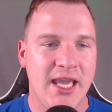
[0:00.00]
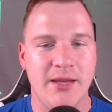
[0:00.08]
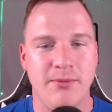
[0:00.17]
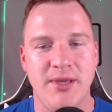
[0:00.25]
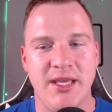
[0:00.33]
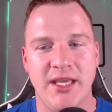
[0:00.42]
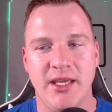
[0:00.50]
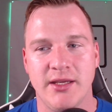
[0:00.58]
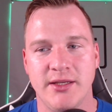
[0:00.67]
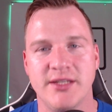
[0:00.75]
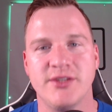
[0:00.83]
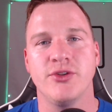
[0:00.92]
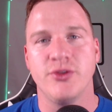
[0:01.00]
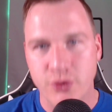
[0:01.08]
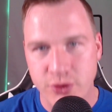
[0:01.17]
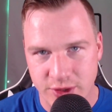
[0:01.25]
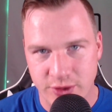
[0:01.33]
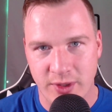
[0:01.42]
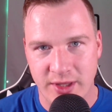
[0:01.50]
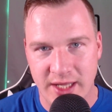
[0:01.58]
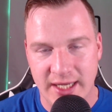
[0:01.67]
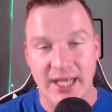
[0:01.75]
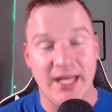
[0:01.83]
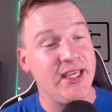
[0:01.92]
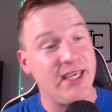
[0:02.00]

and be disillusioned with it. And